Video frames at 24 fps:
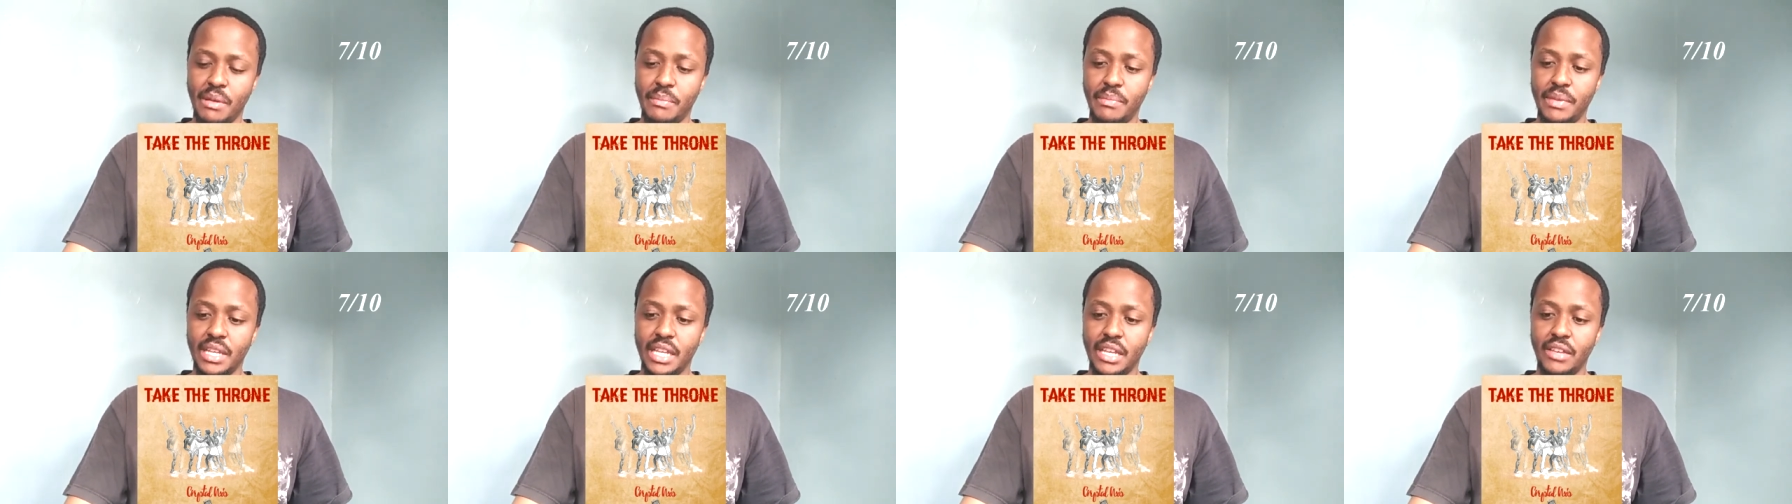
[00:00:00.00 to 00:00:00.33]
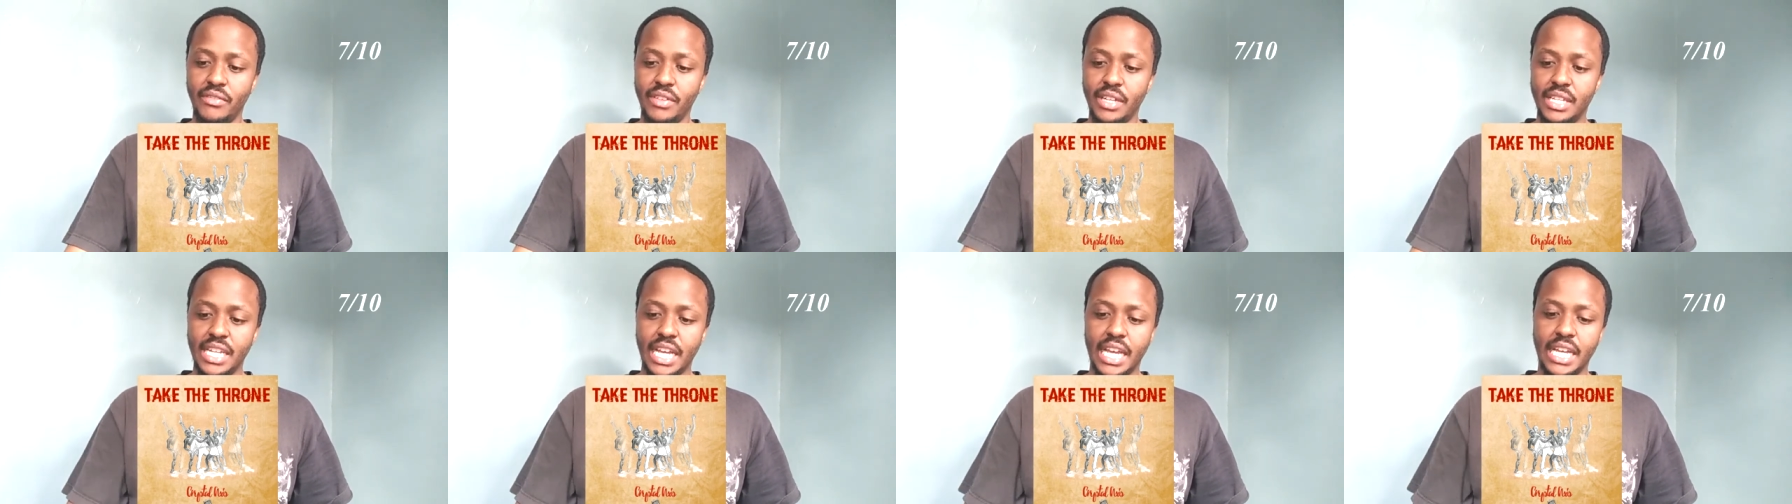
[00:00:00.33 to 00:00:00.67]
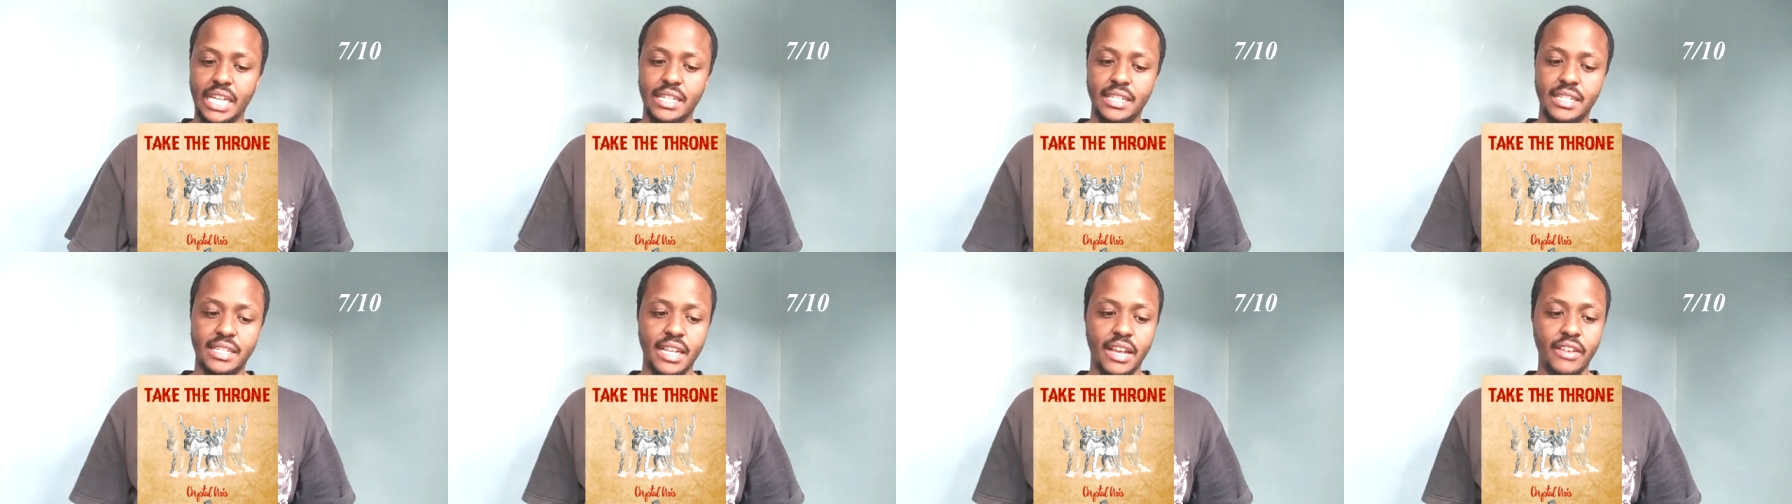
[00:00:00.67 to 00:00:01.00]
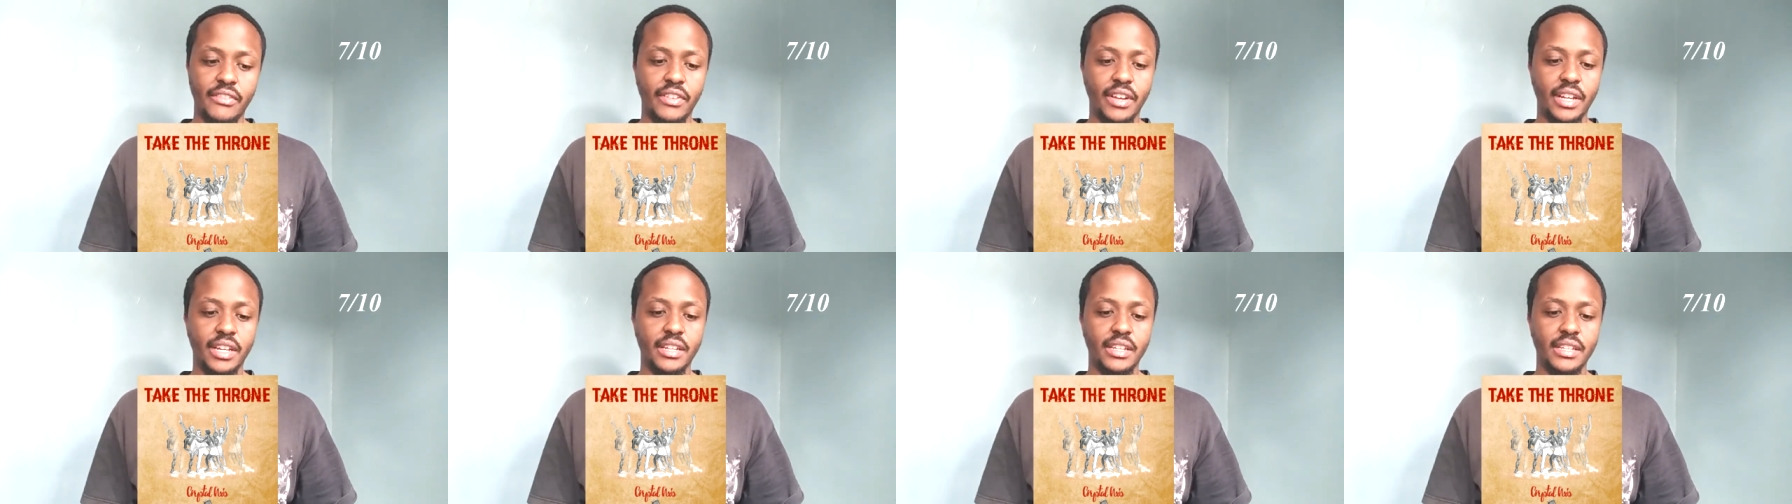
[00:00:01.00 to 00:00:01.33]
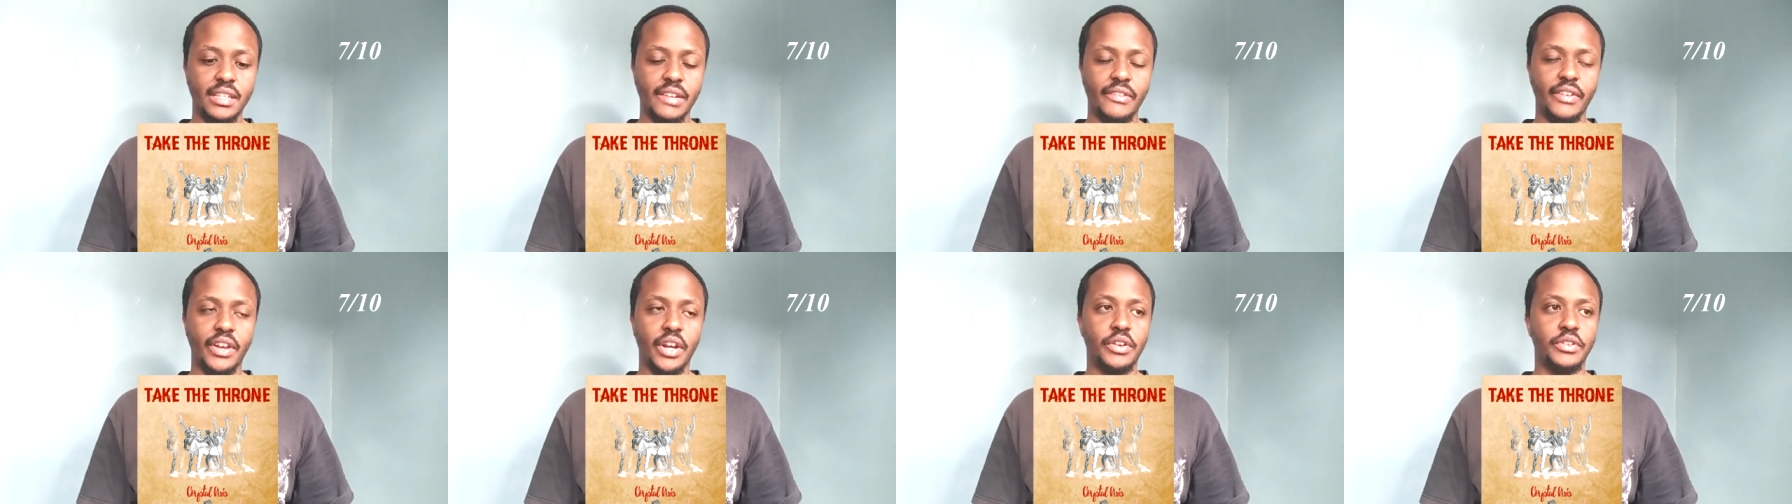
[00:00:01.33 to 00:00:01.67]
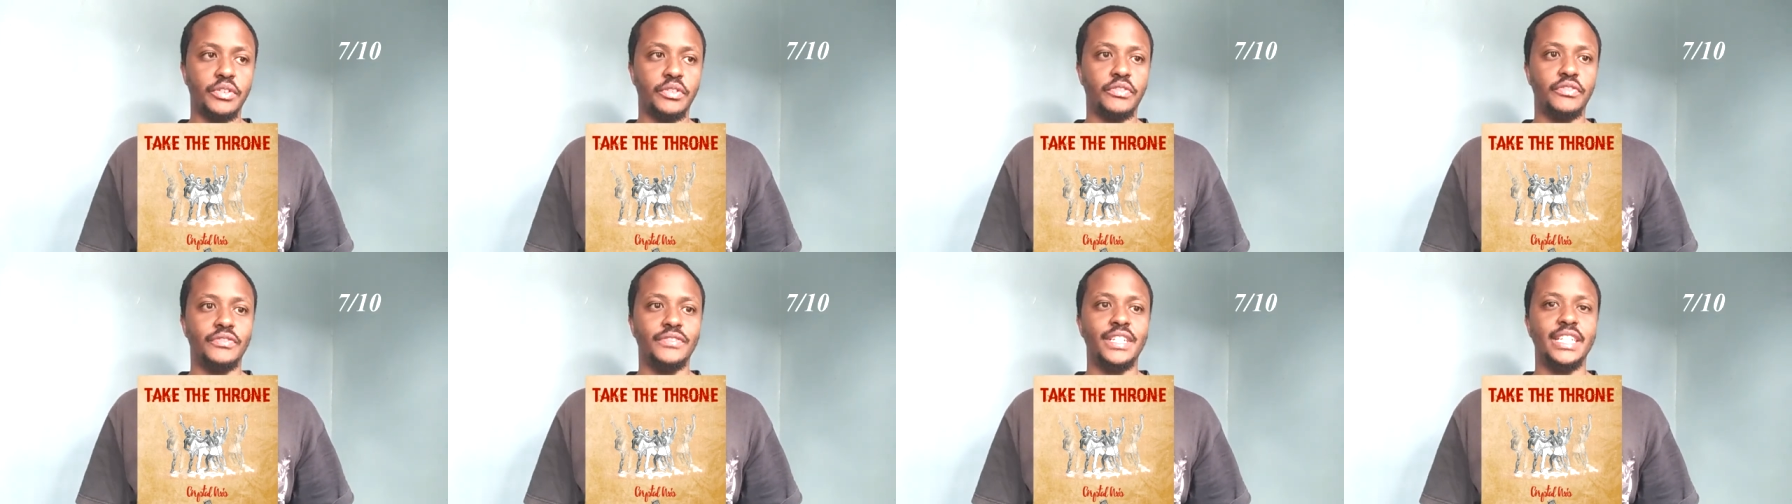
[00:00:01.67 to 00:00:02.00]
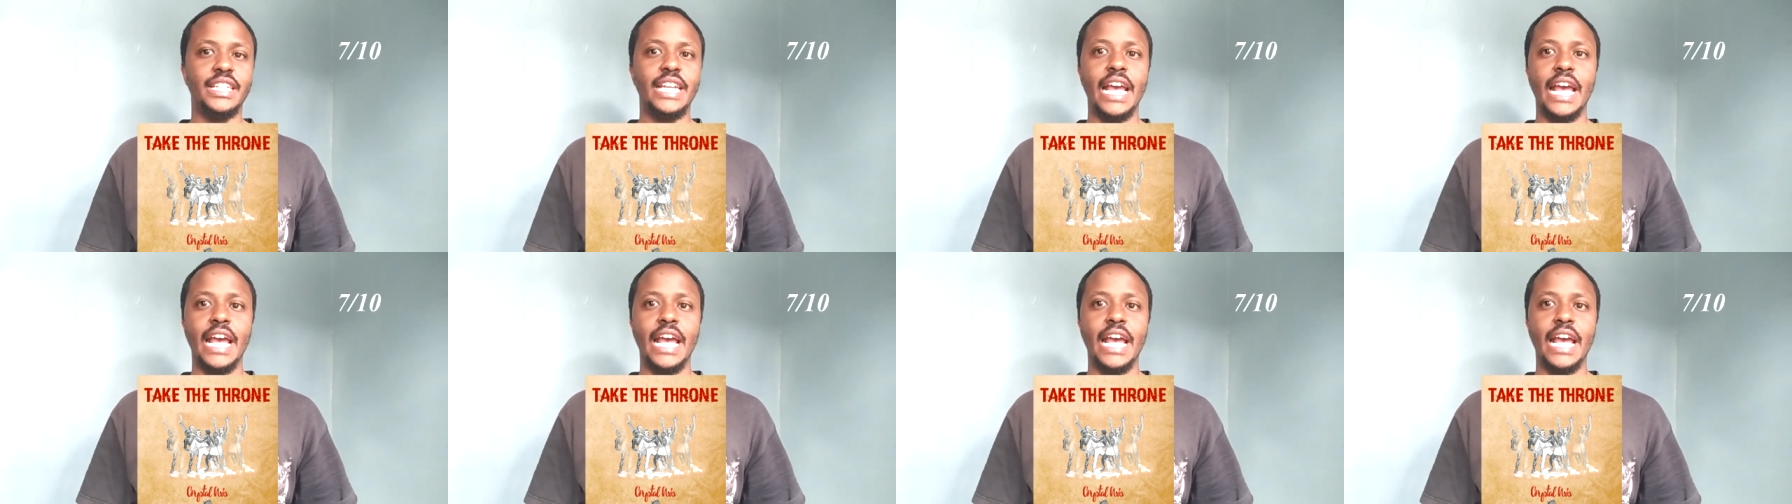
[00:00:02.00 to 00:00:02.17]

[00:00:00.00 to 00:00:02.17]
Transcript: maybe give it a 7 7 out of